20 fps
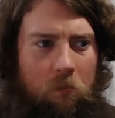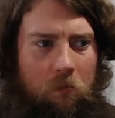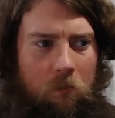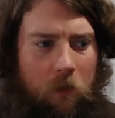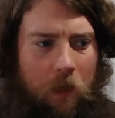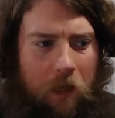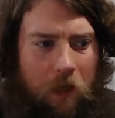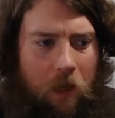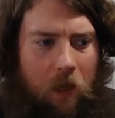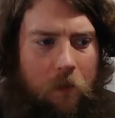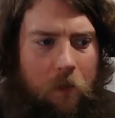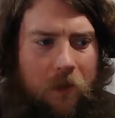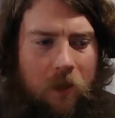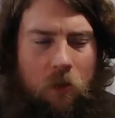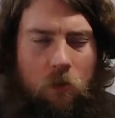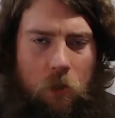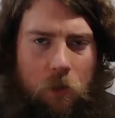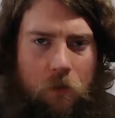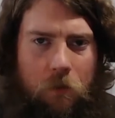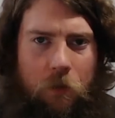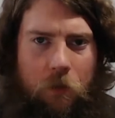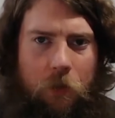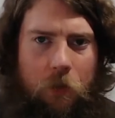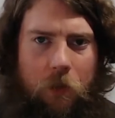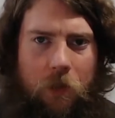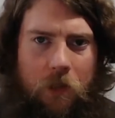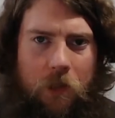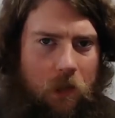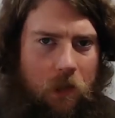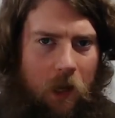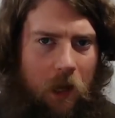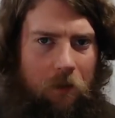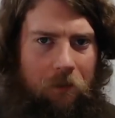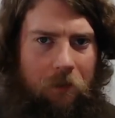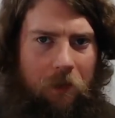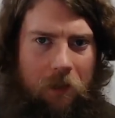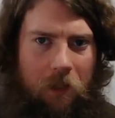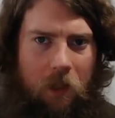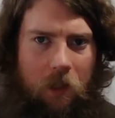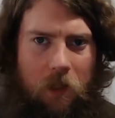they got to be useful to us. They have
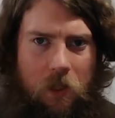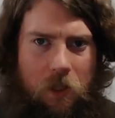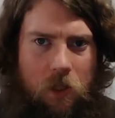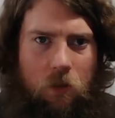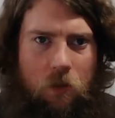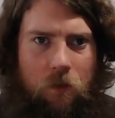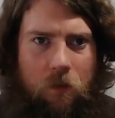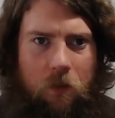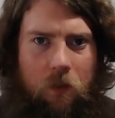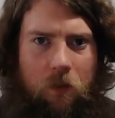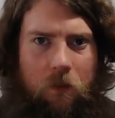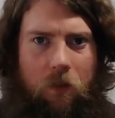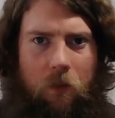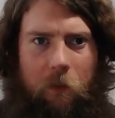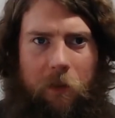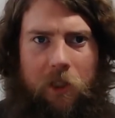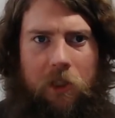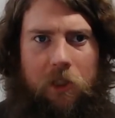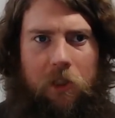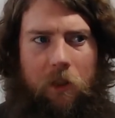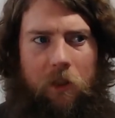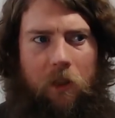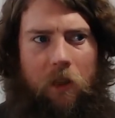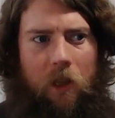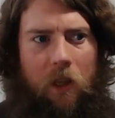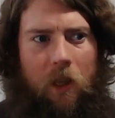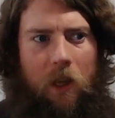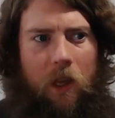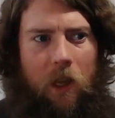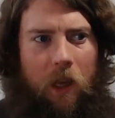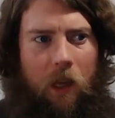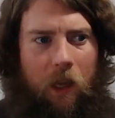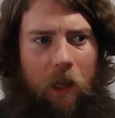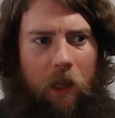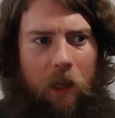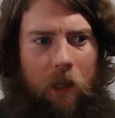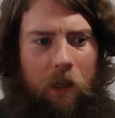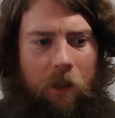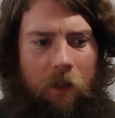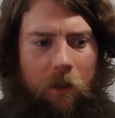to tell us useful information.
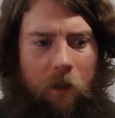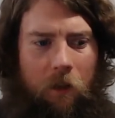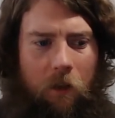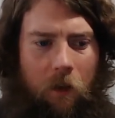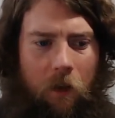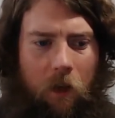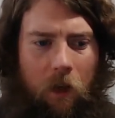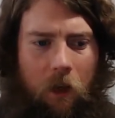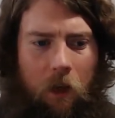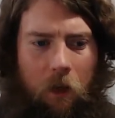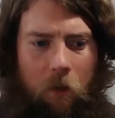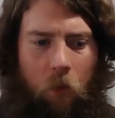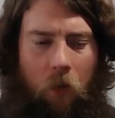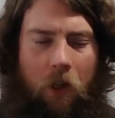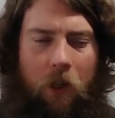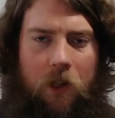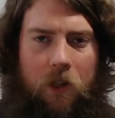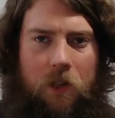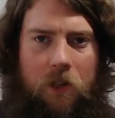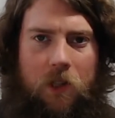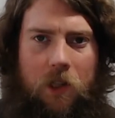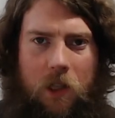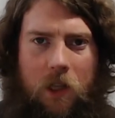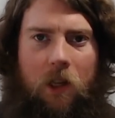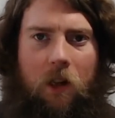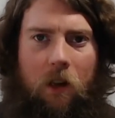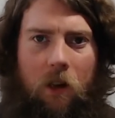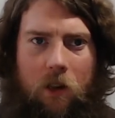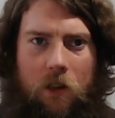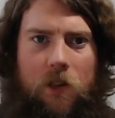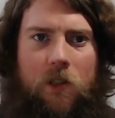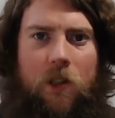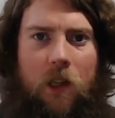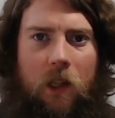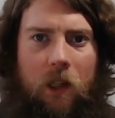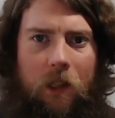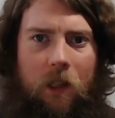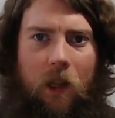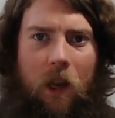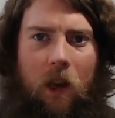And we're going to see here in a
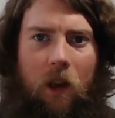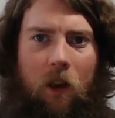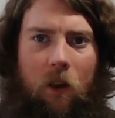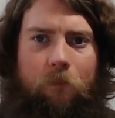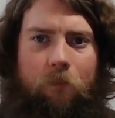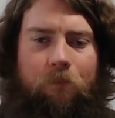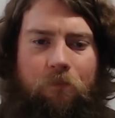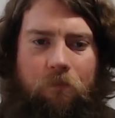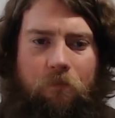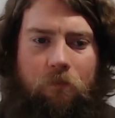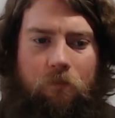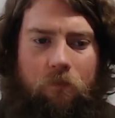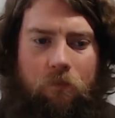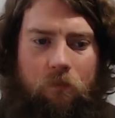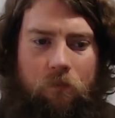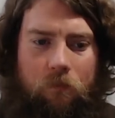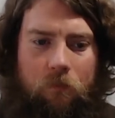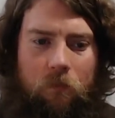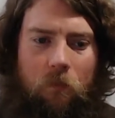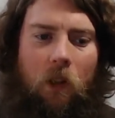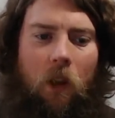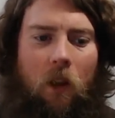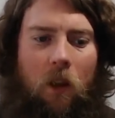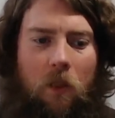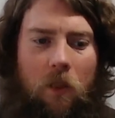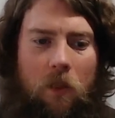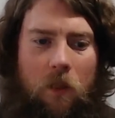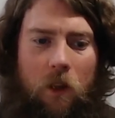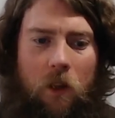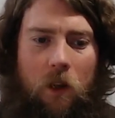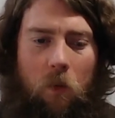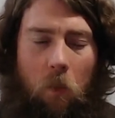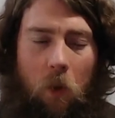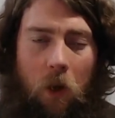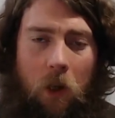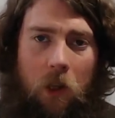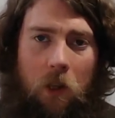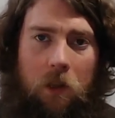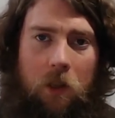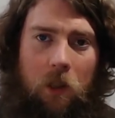second how the
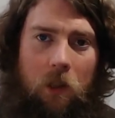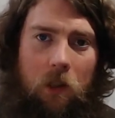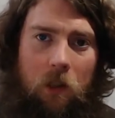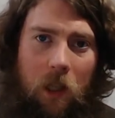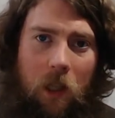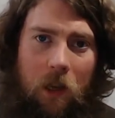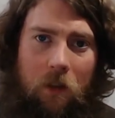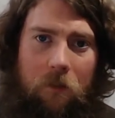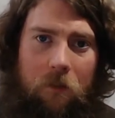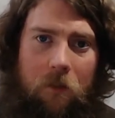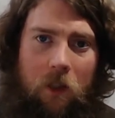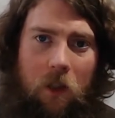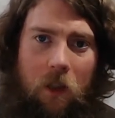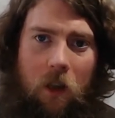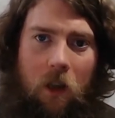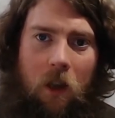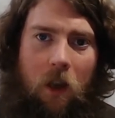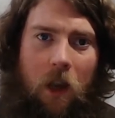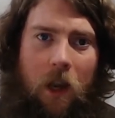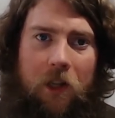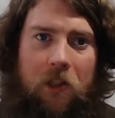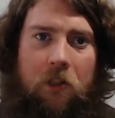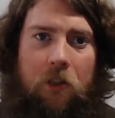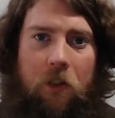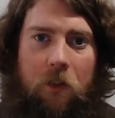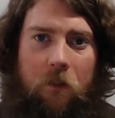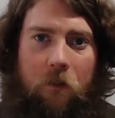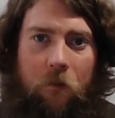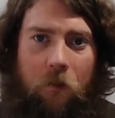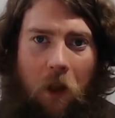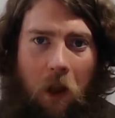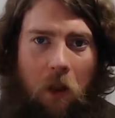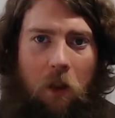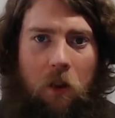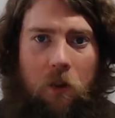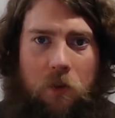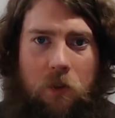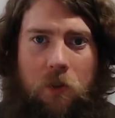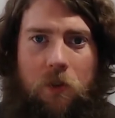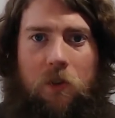one on the left actually
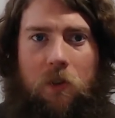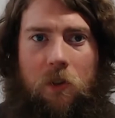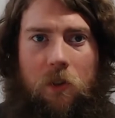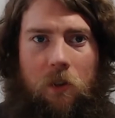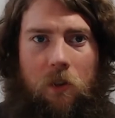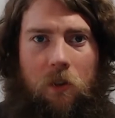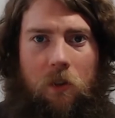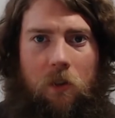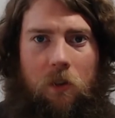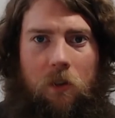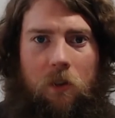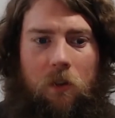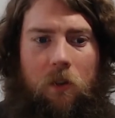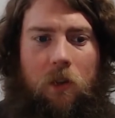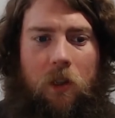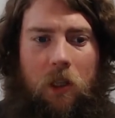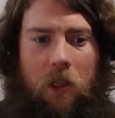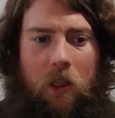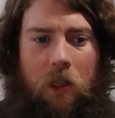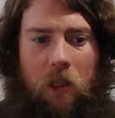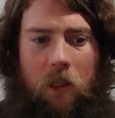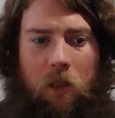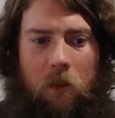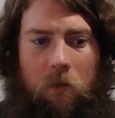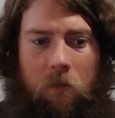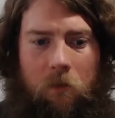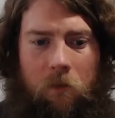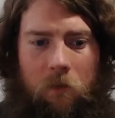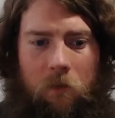follows the